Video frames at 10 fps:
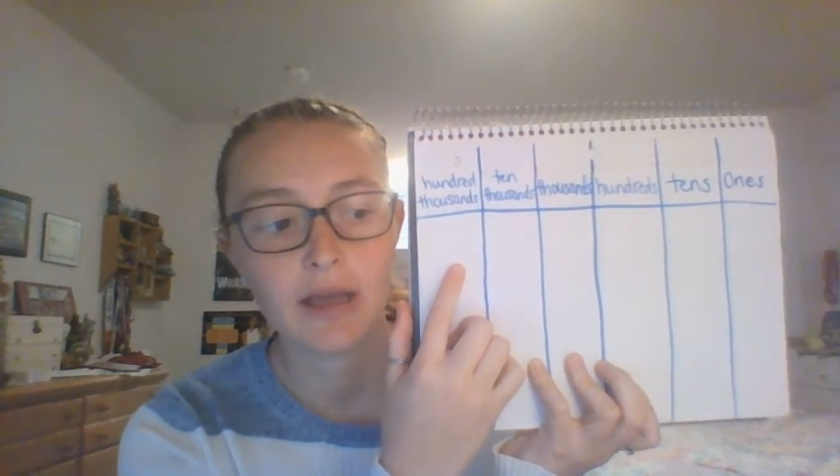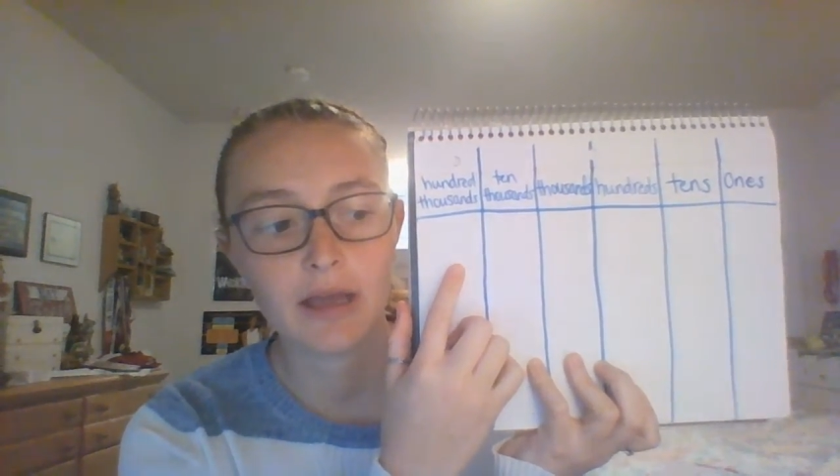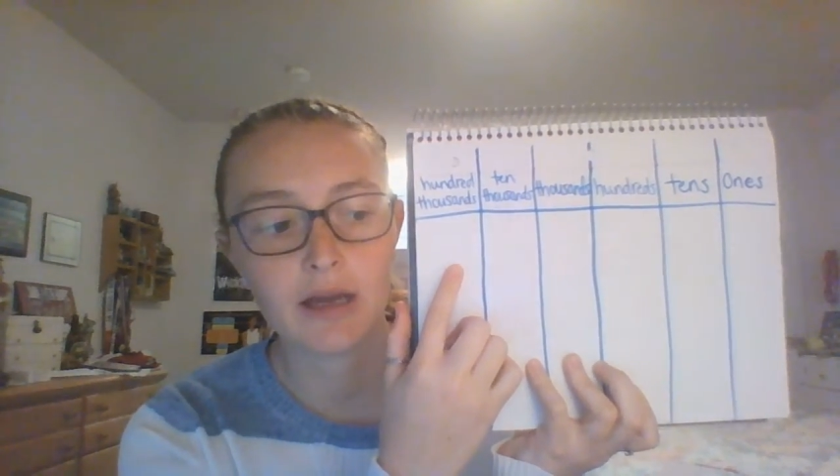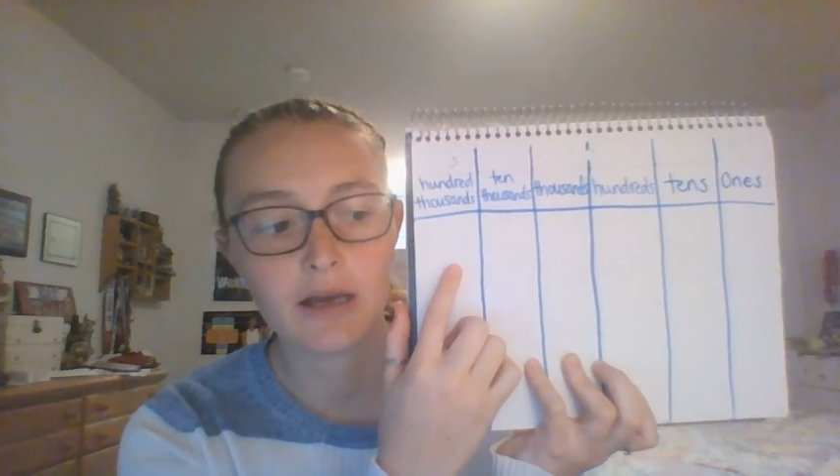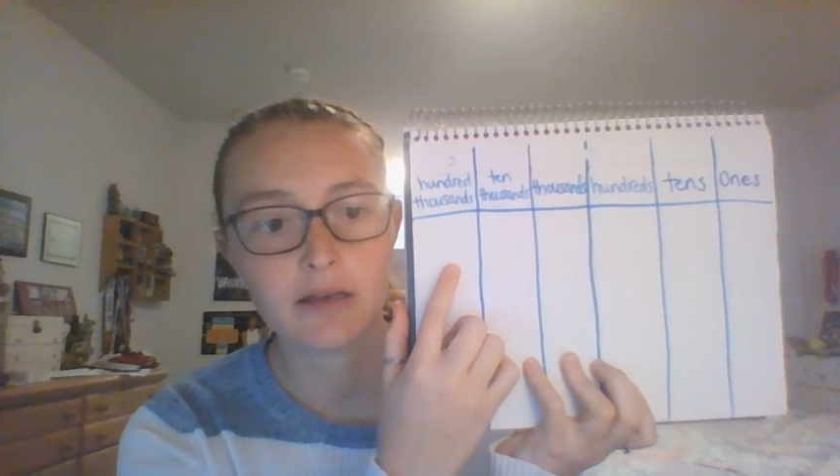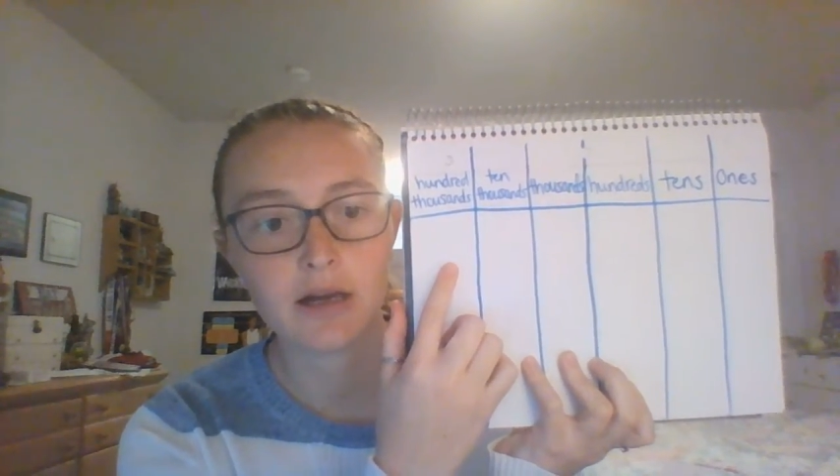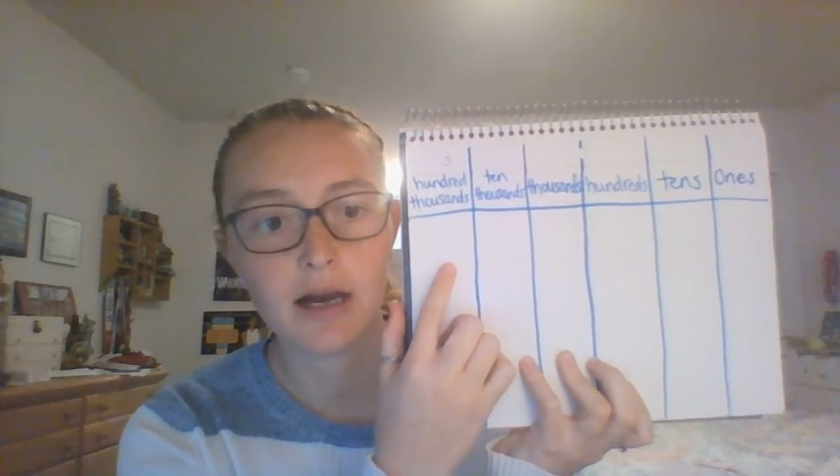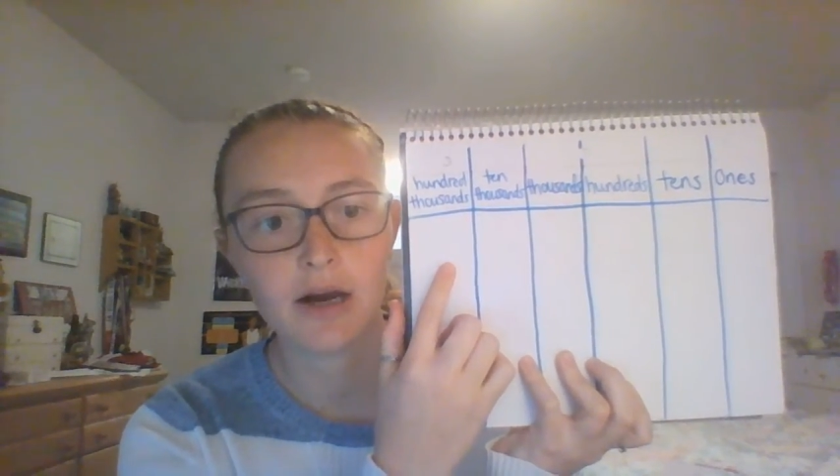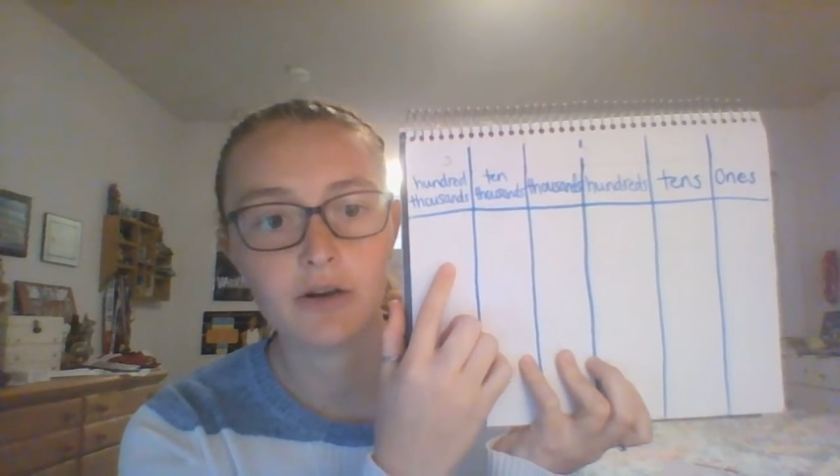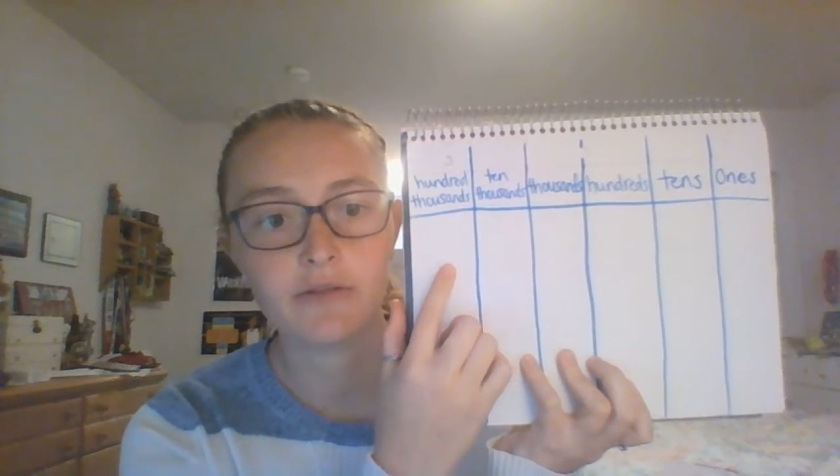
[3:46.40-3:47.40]
And
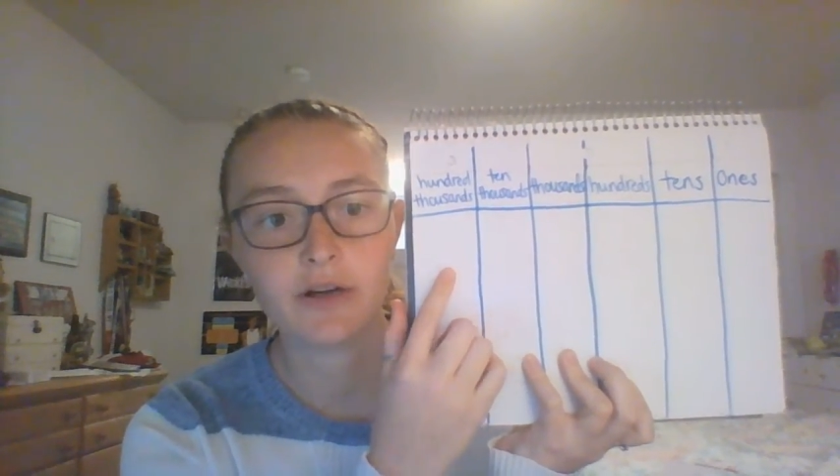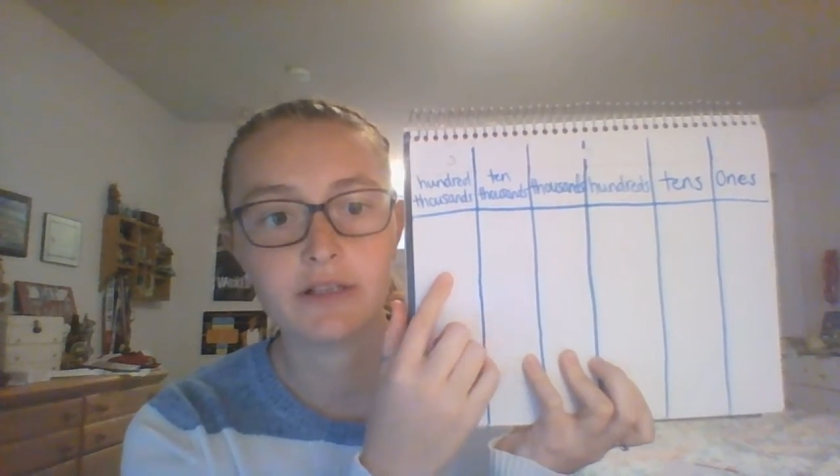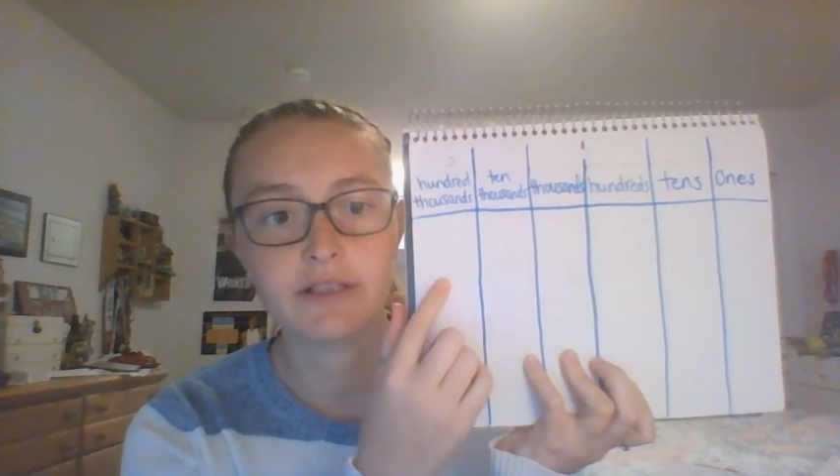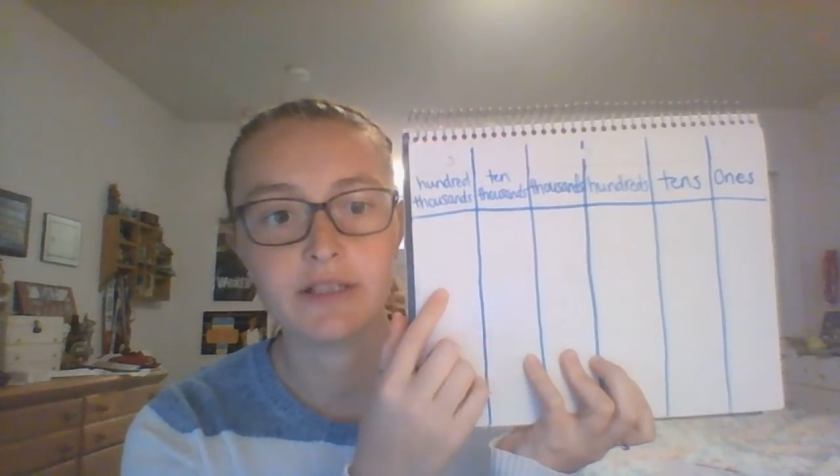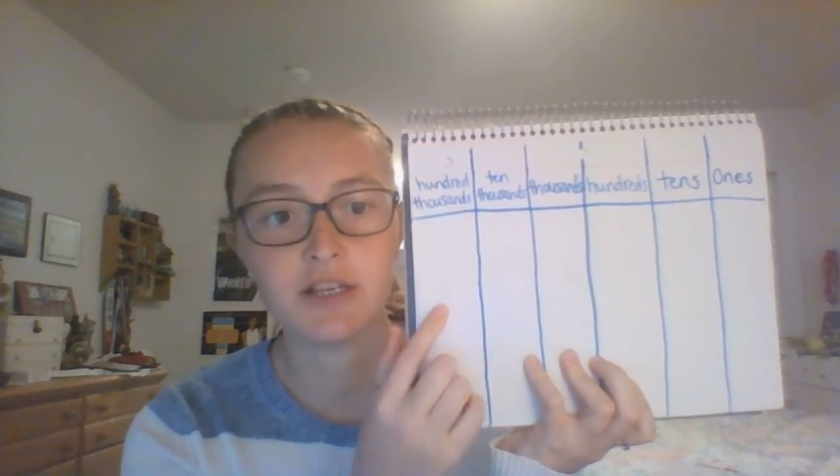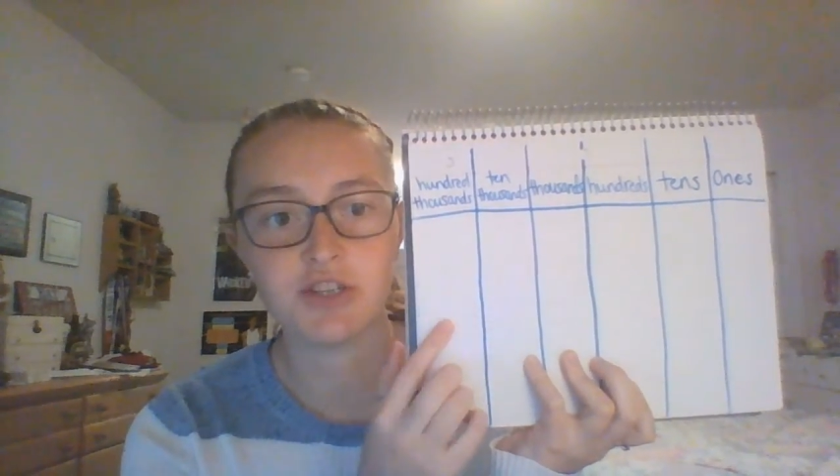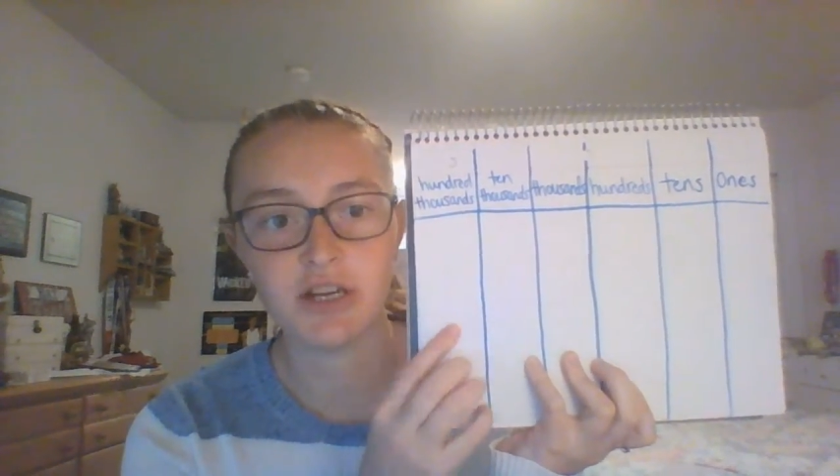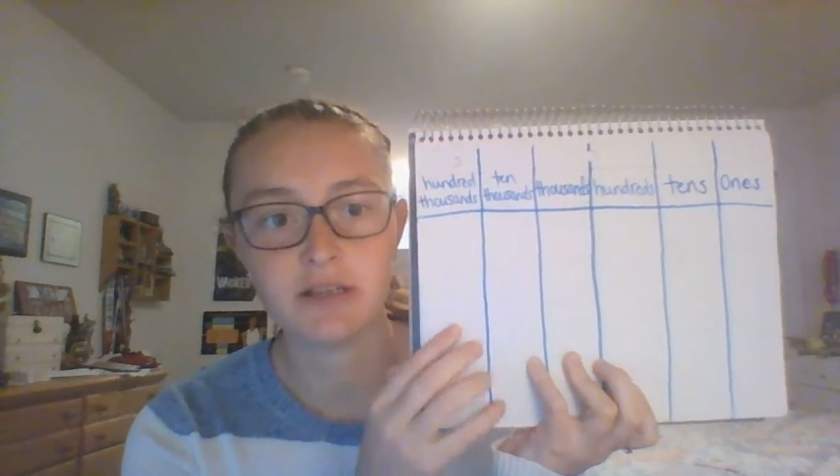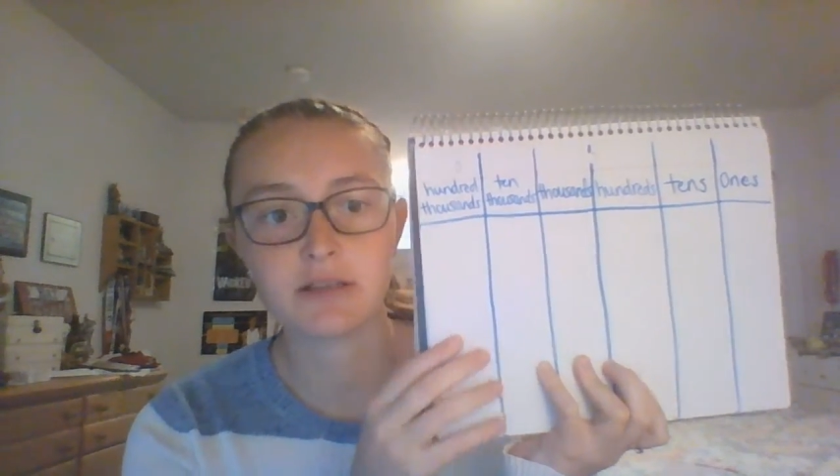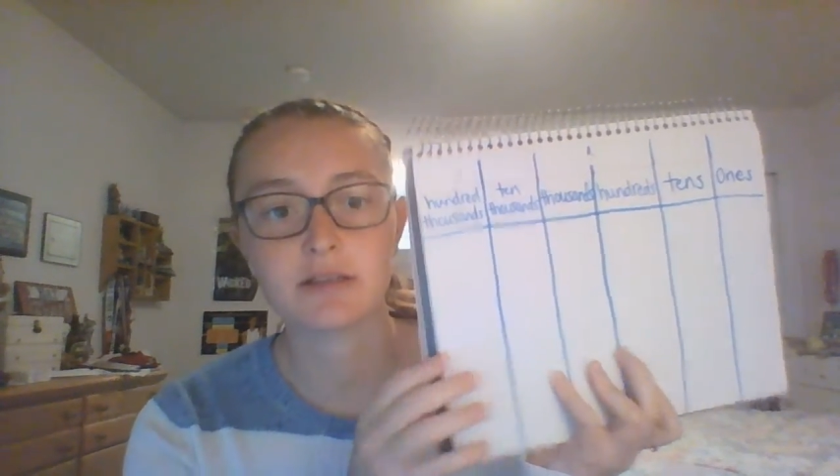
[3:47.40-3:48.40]
out of our
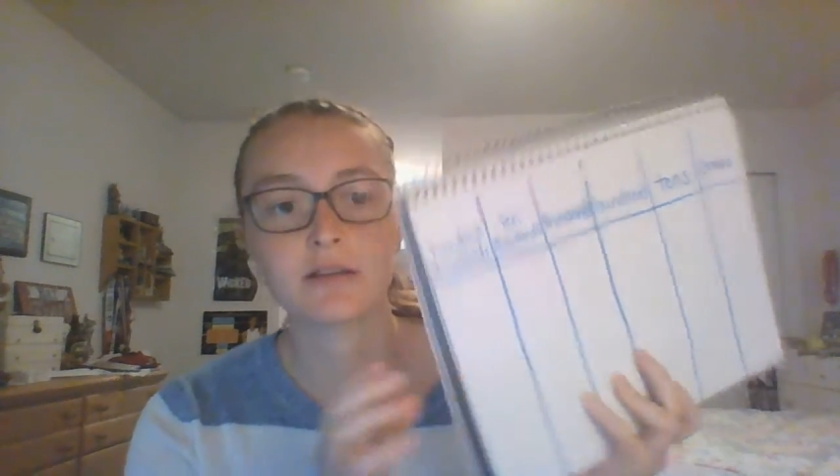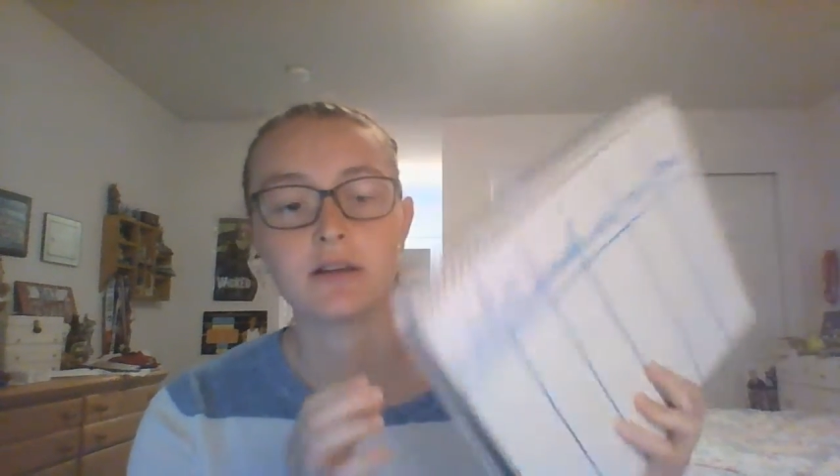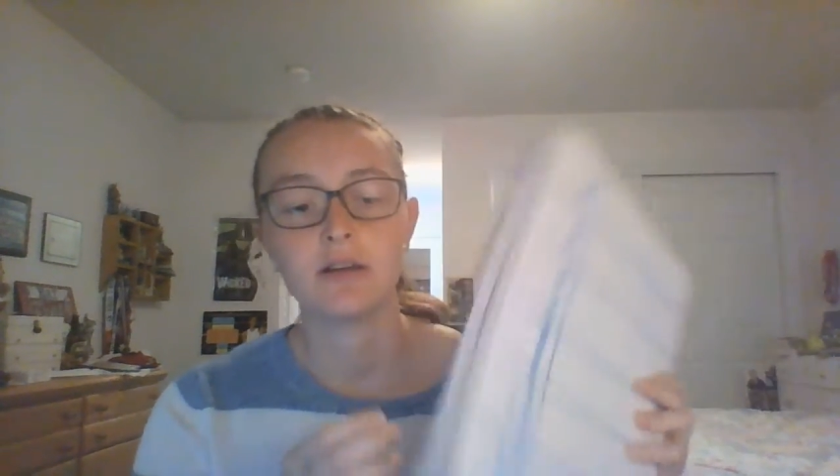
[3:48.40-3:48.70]
digits,